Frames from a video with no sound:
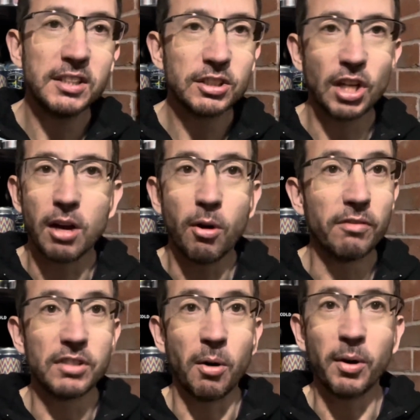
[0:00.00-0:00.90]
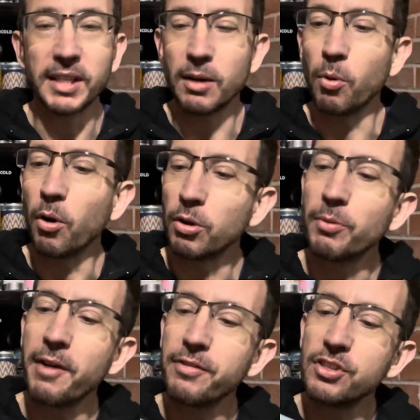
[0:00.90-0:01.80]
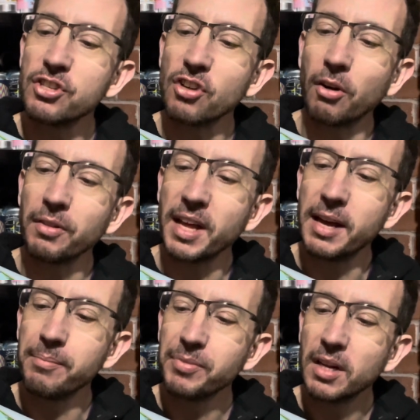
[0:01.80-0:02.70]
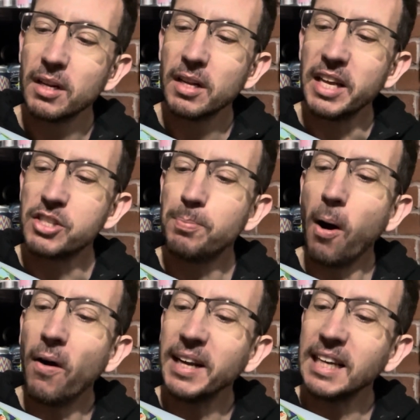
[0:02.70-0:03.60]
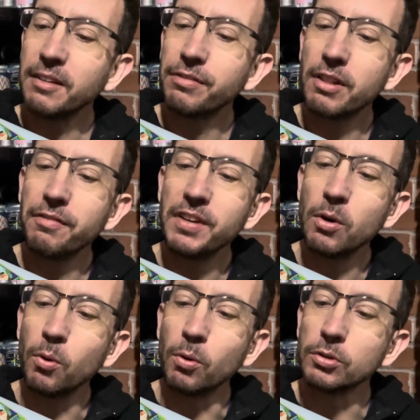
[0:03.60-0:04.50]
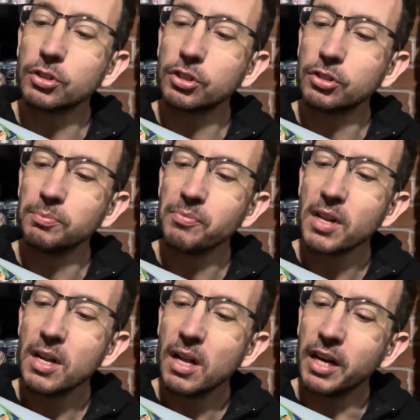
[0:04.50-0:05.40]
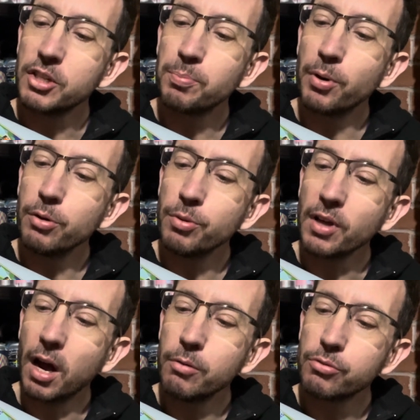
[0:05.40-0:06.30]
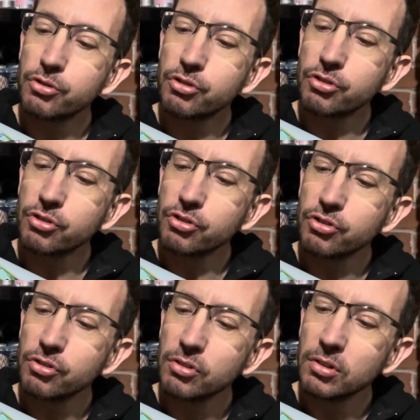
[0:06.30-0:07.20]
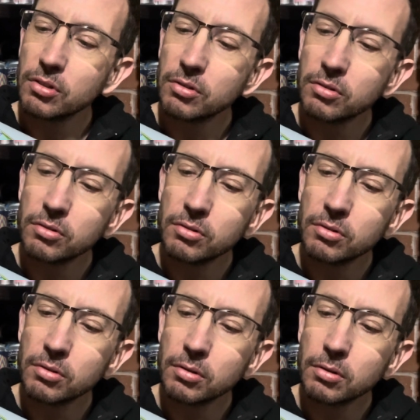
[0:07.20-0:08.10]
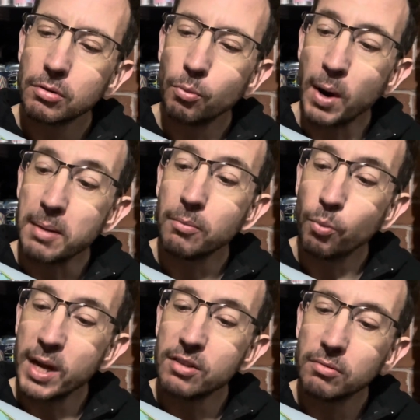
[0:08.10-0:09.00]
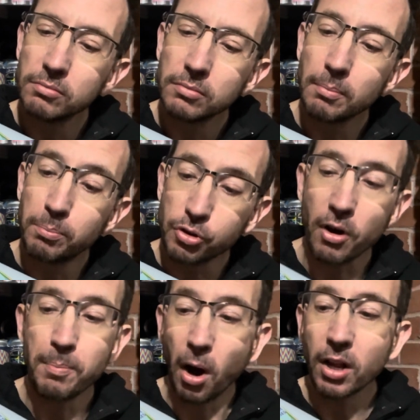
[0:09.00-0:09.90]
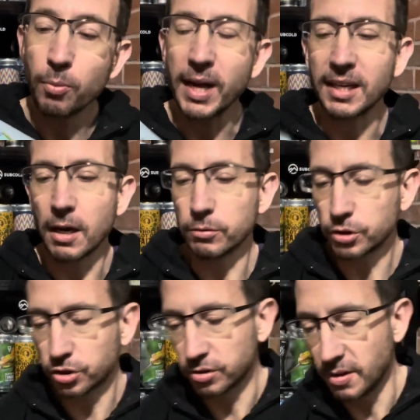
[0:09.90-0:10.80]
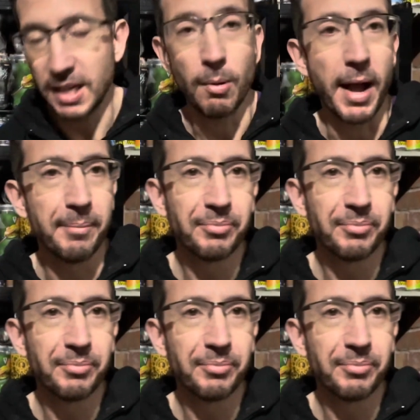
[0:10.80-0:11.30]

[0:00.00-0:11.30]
So I've no idea what all the references are on there. It's pining for the fjords. And it's brewed with oats, barley, wheat and oats. Anyway.